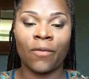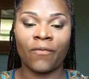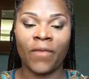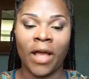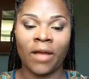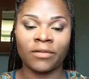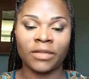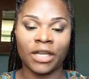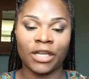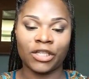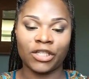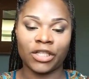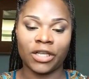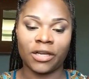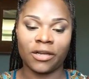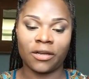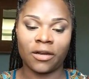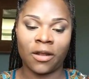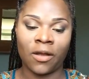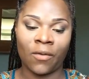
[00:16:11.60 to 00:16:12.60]

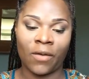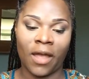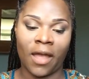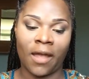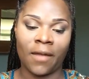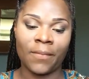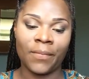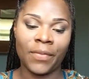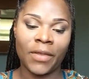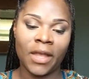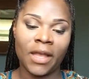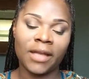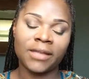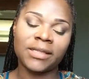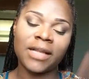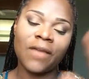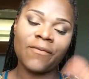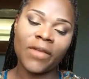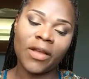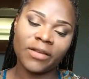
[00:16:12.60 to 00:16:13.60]
foundation, okay?
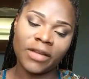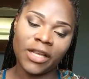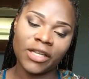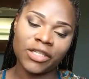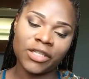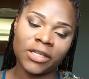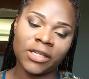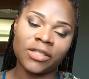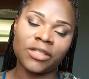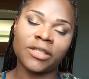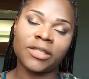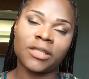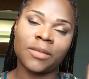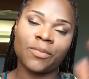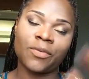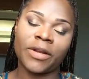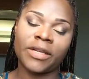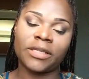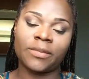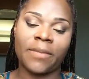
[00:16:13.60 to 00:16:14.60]
It's not foundation, it's just a
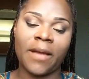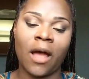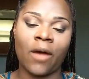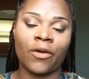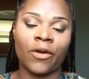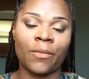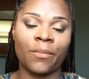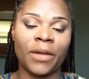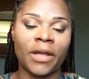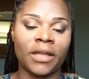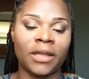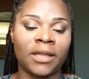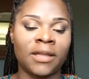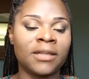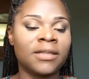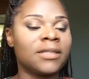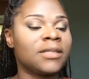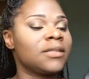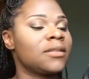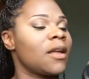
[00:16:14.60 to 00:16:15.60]
pressed powder, but
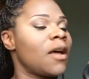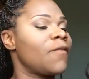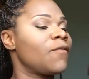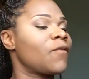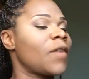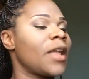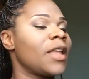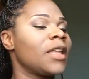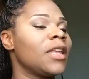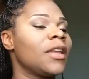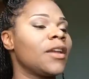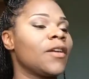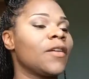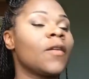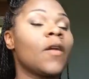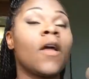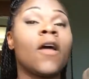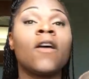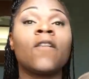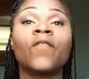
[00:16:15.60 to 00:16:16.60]
this stuff right
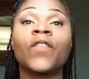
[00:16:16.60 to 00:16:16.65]
here,